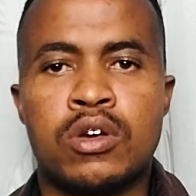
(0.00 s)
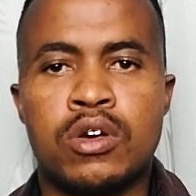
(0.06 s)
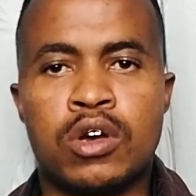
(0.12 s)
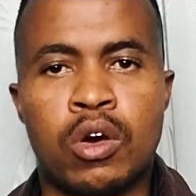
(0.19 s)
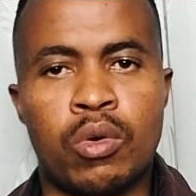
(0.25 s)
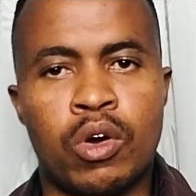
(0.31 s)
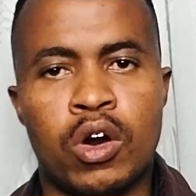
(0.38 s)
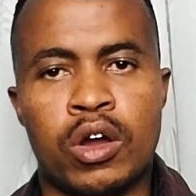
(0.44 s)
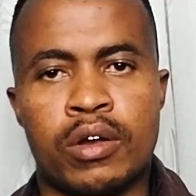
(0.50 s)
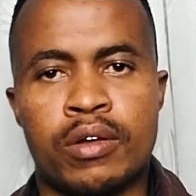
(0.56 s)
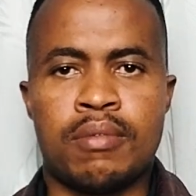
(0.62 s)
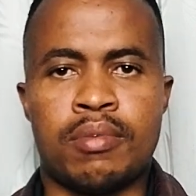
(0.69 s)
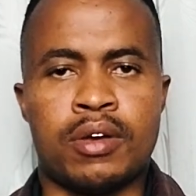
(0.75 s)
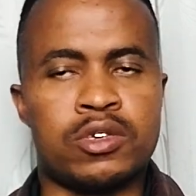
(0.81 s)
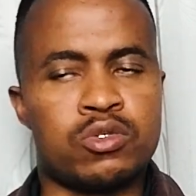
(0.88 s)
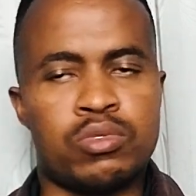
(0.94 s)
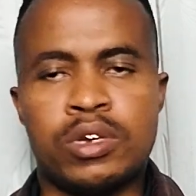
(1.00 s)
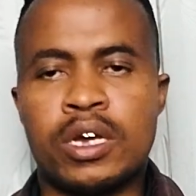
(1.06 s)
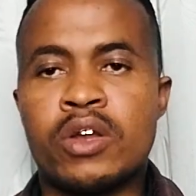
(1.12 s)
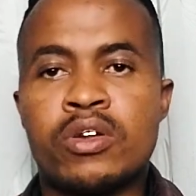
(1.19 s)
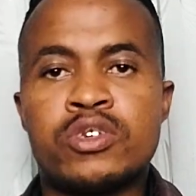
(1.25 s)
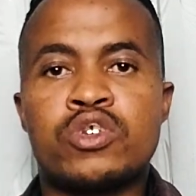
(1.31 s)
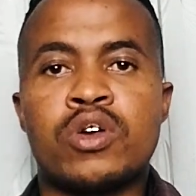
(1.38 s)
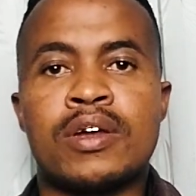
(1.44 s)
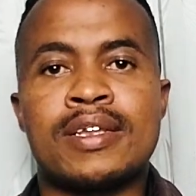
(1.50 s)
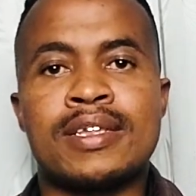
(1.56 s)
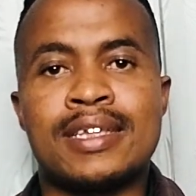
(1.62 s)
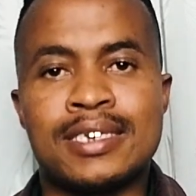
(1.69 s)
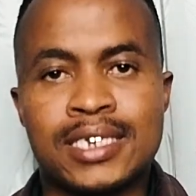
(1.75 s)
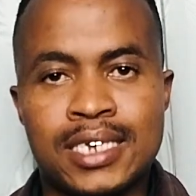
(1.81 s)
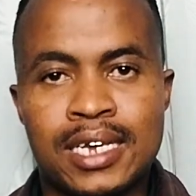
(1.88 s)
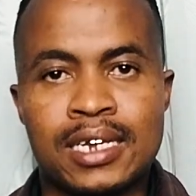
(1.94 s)
going on because we are not taught the
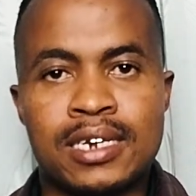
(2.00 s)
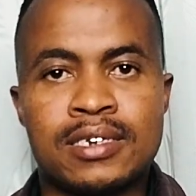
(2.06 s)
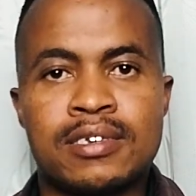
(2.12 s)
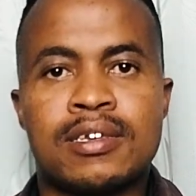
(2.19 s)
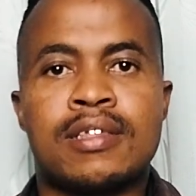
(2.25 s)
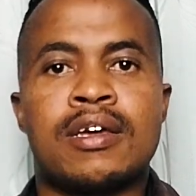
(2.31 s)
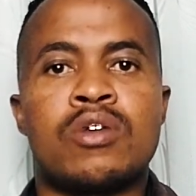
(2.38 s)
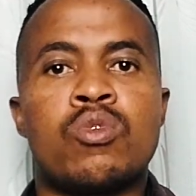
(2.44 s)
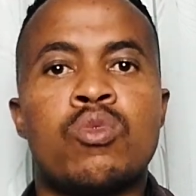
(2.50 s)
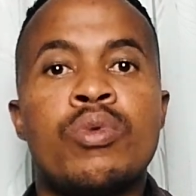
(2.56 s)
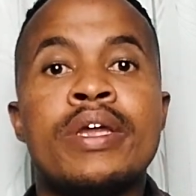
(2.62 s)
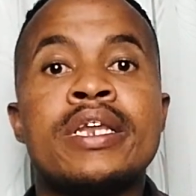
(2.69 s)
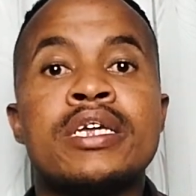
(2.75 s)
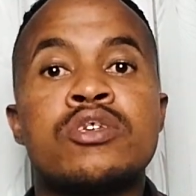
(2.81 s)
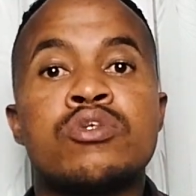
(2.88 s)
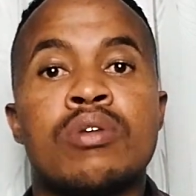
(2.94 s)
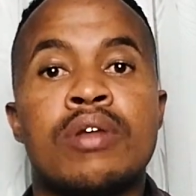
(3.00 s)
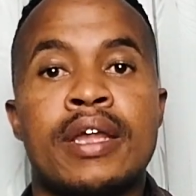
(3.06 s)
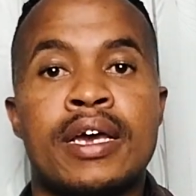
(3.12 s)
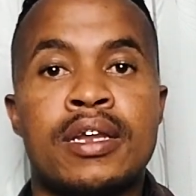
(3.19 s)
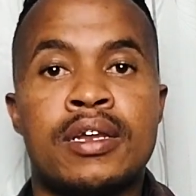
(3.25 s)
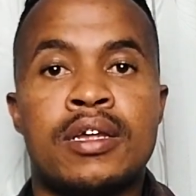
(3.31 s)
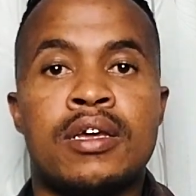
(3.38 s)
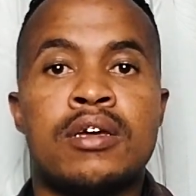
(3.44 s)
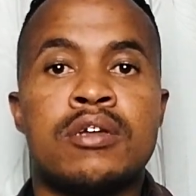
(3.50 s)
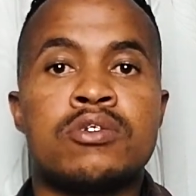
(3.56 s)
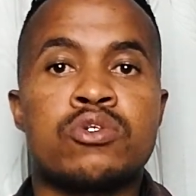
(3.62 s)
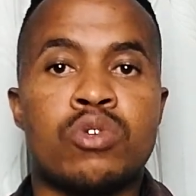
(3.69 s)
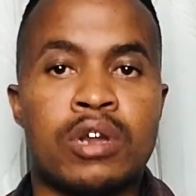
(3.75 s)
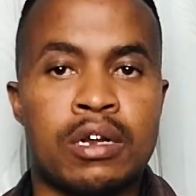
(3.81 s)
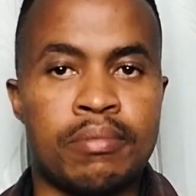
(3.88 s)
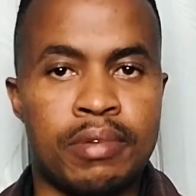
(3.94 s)
skills that we need to learn
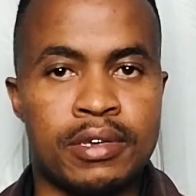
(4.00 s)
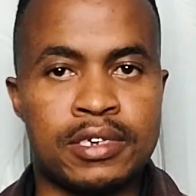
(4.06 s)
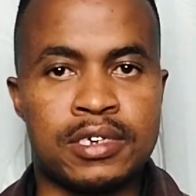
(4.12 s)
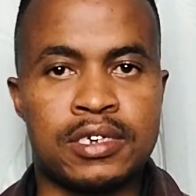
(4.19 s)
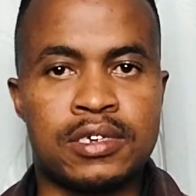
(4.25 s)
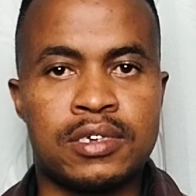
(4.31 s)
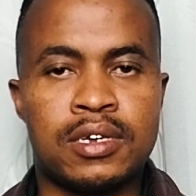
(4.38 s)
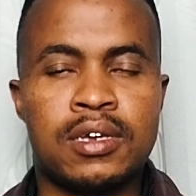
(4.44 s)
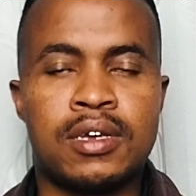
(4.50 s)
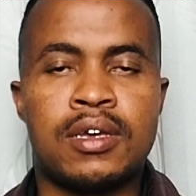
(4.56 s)
to run businesses.